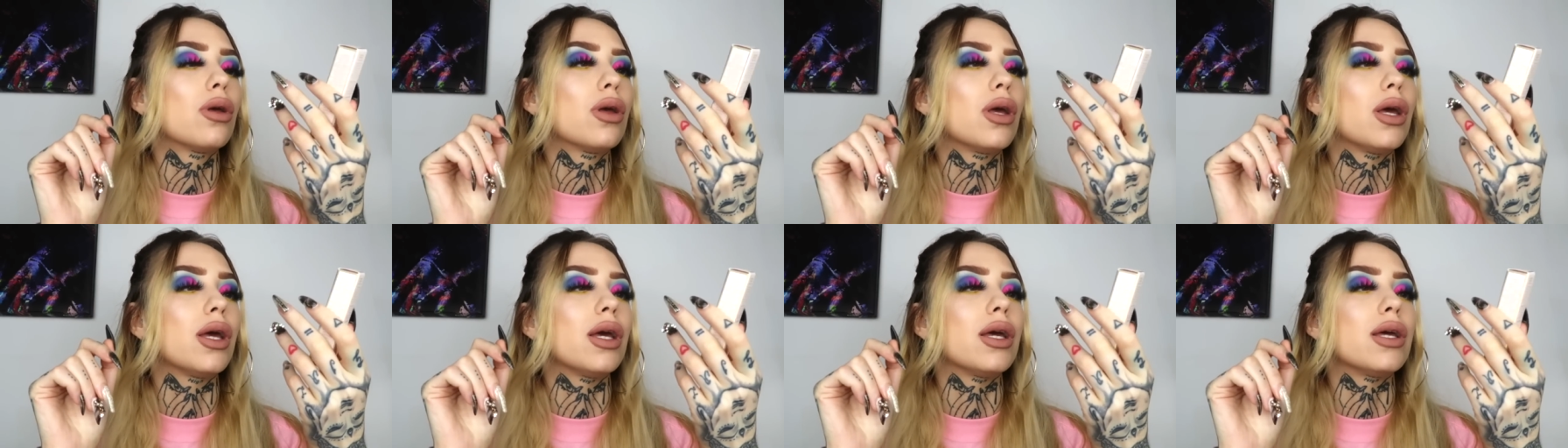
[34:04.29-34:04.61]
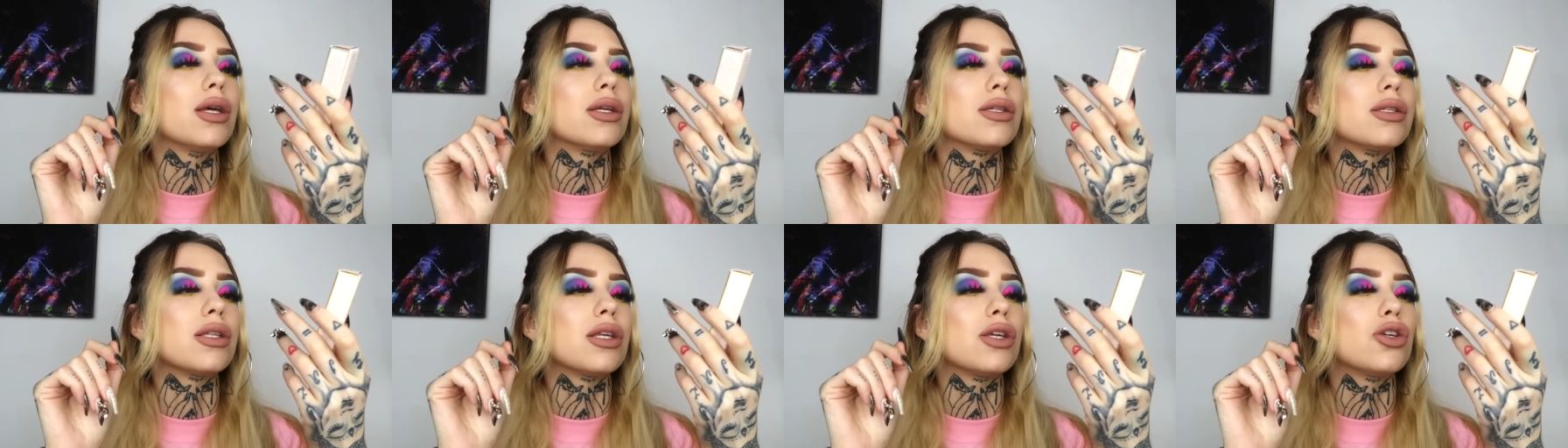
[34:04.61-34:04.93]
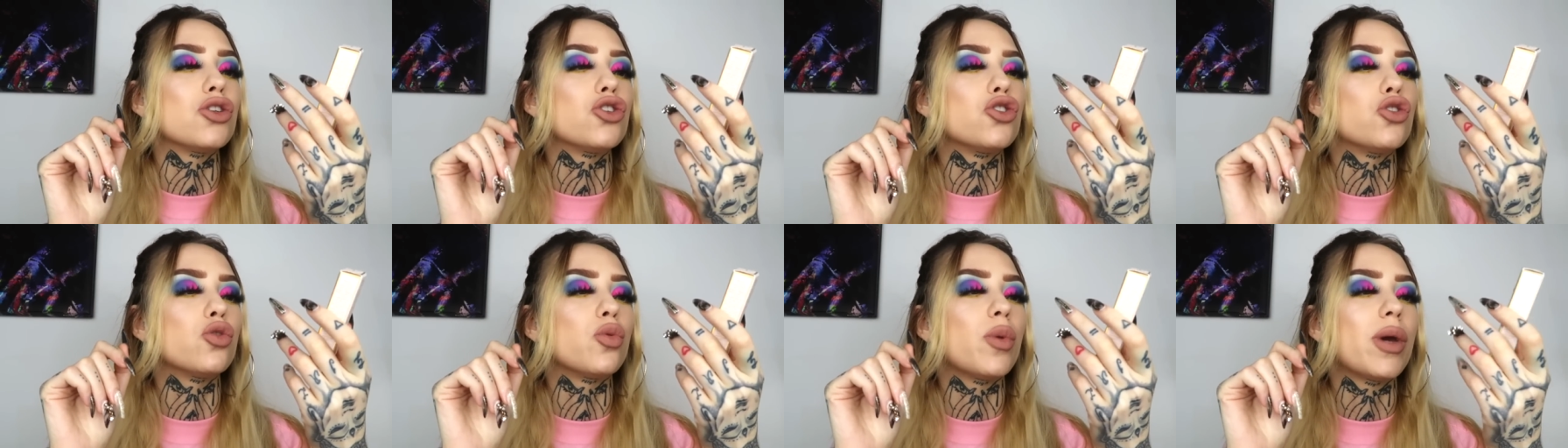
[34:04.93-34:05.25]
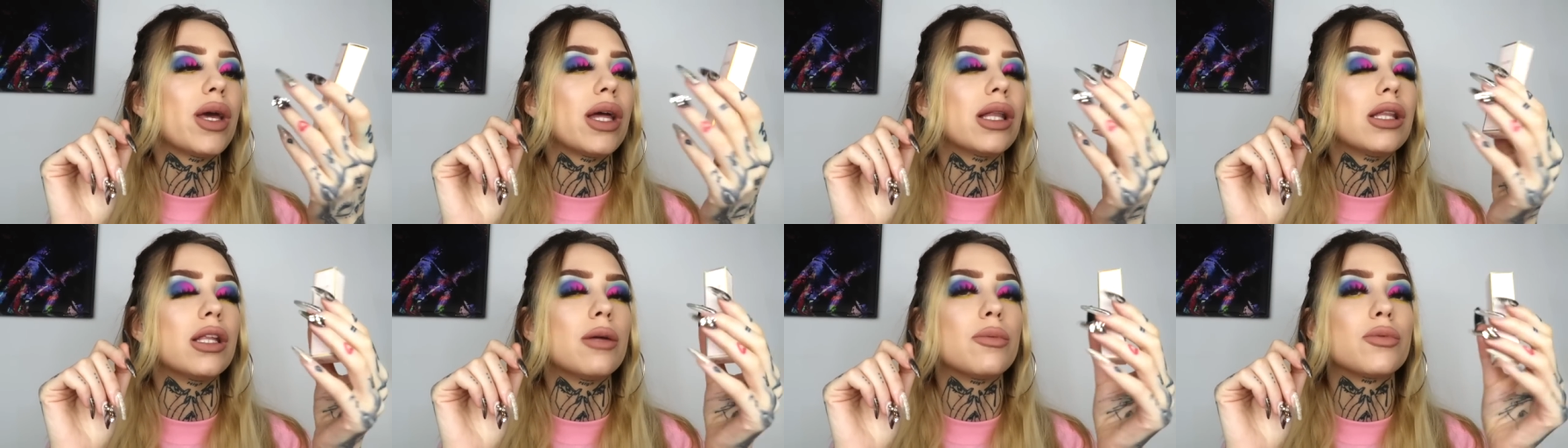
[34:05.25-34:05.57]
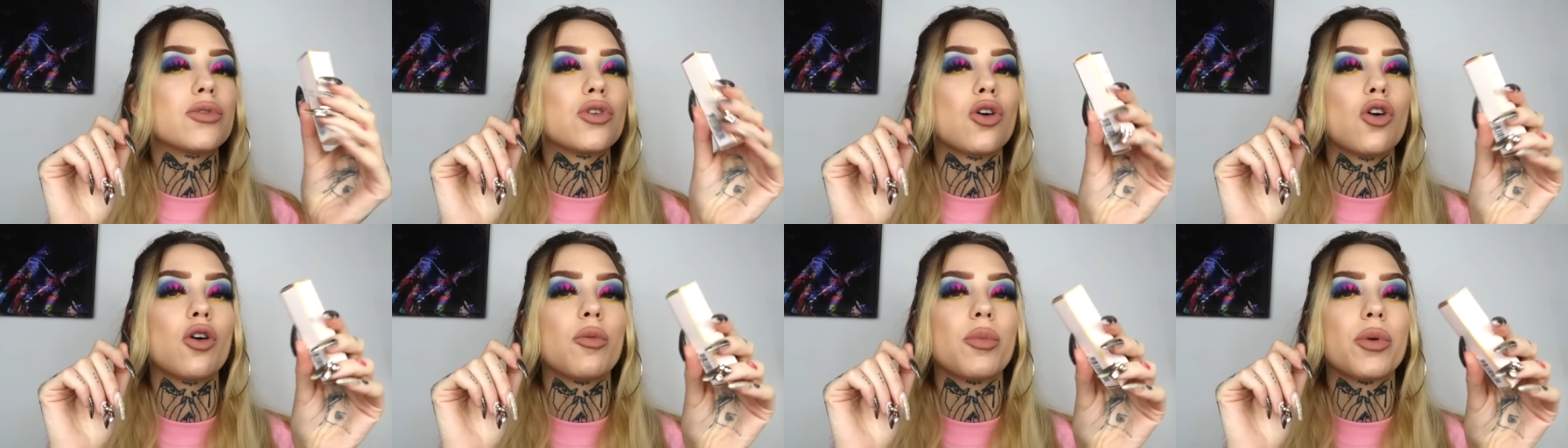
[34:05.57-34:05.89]
It is the Jouer lip
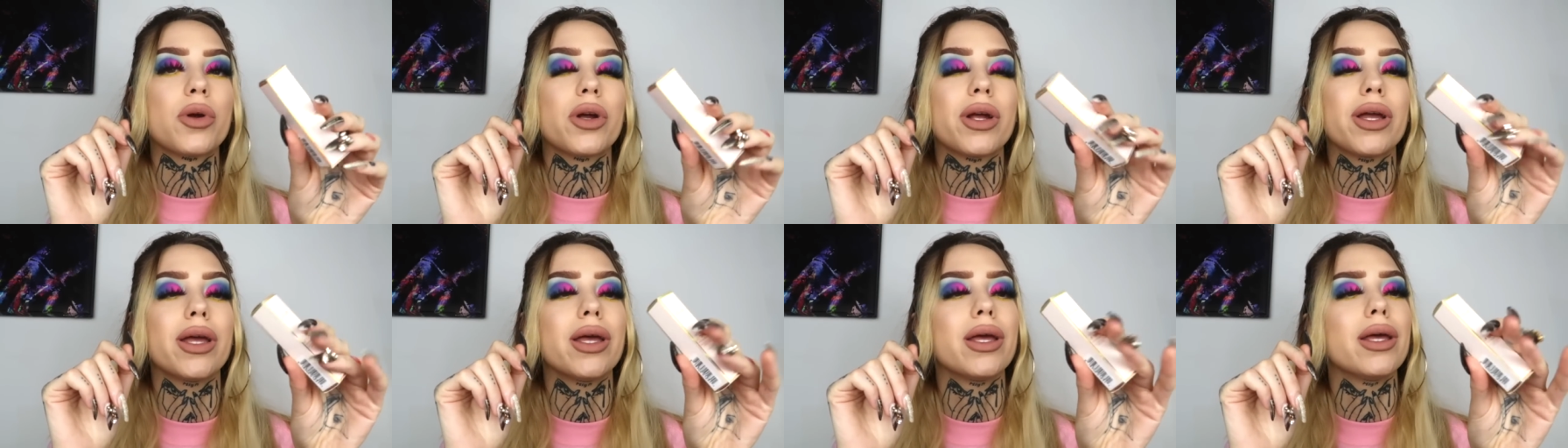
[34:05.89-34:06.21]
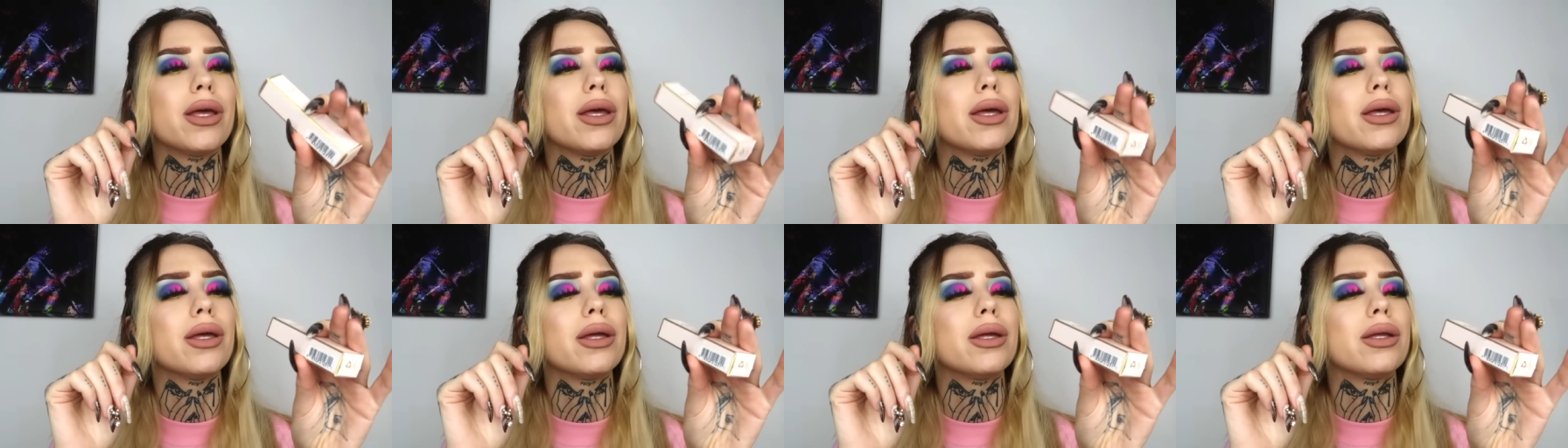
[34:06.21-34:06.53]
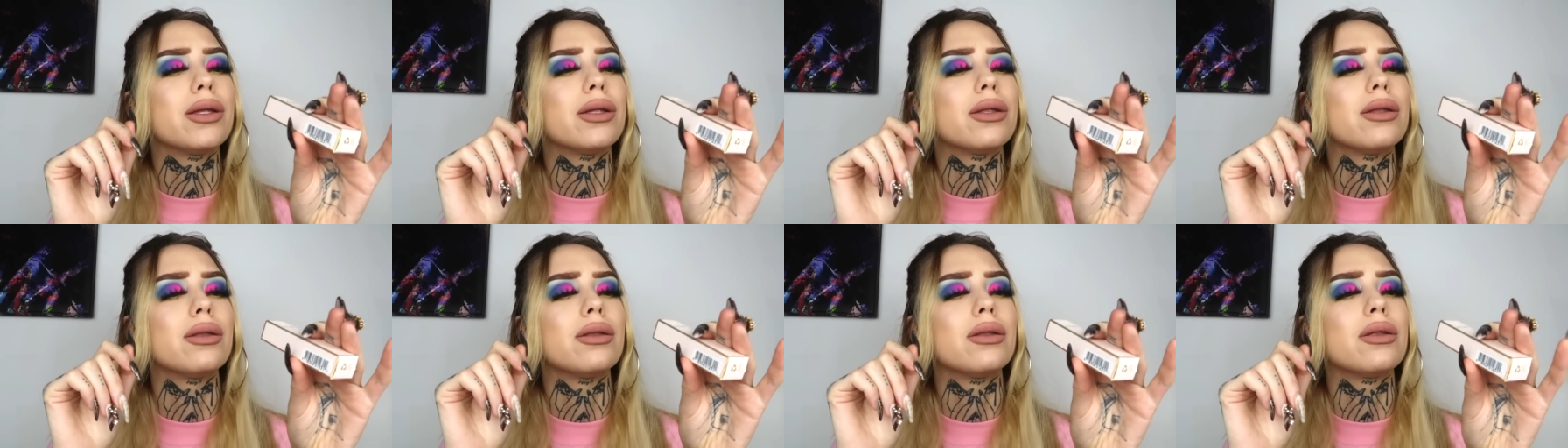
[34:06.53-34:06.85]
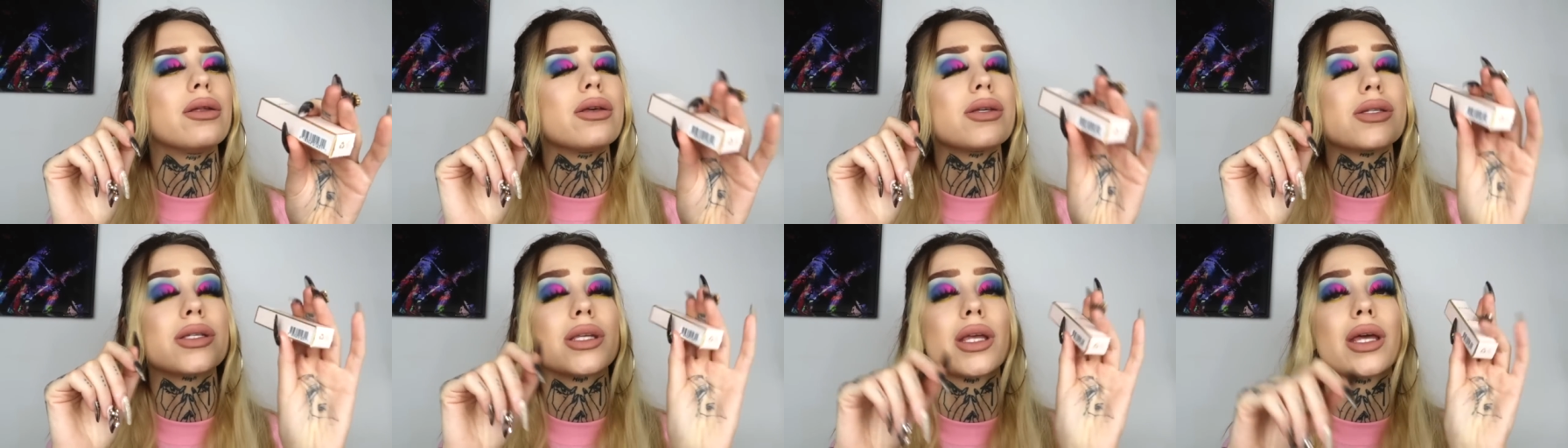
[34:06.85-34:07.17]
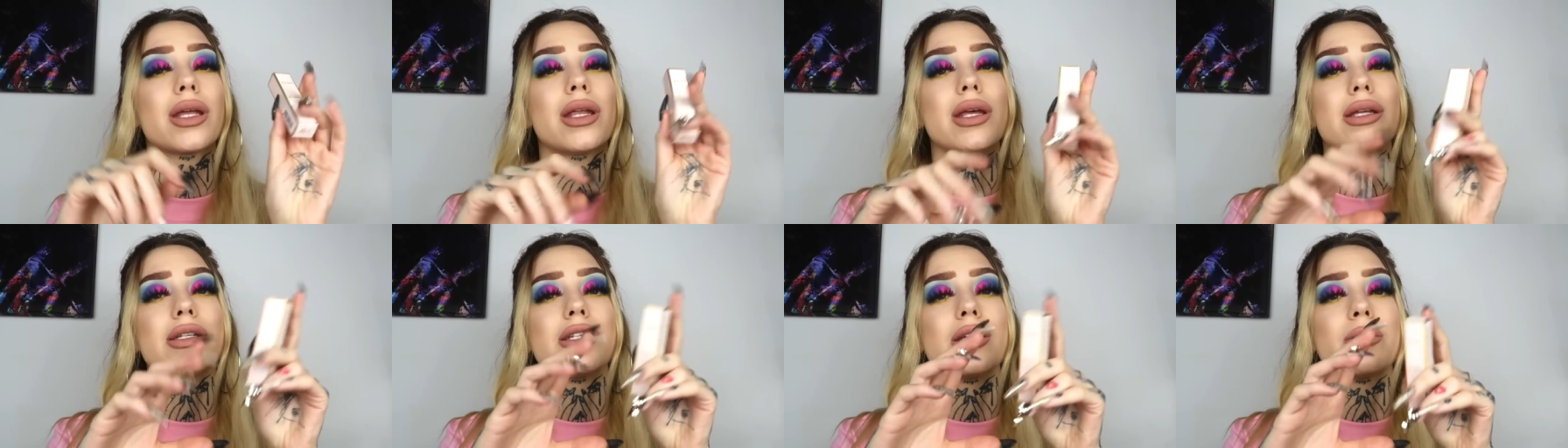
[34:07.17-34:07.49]
topper in
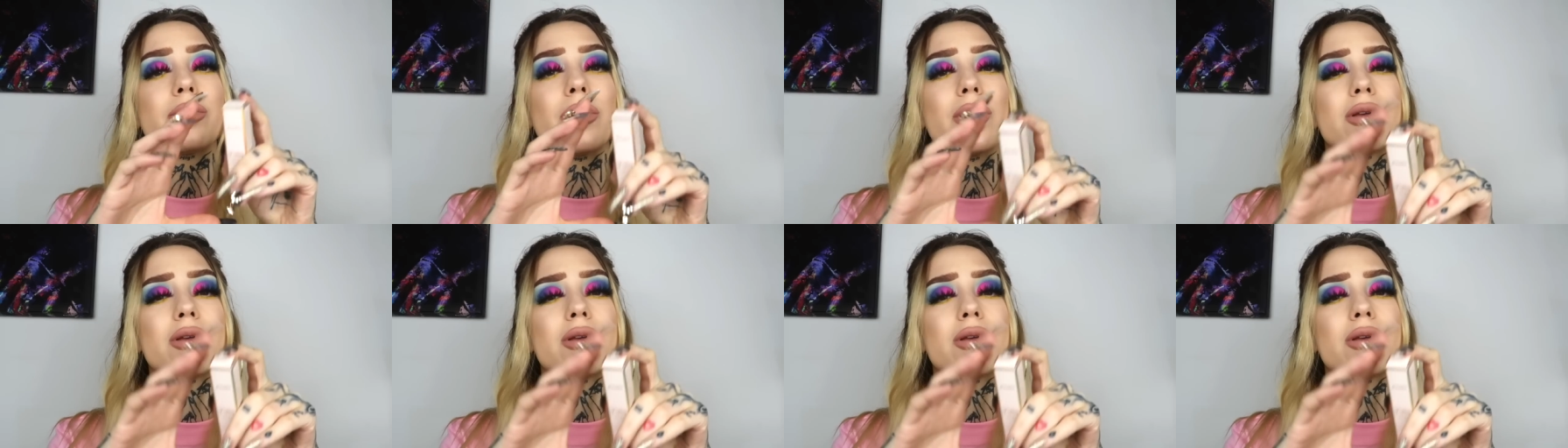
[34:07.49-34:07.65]
Skinny Dip.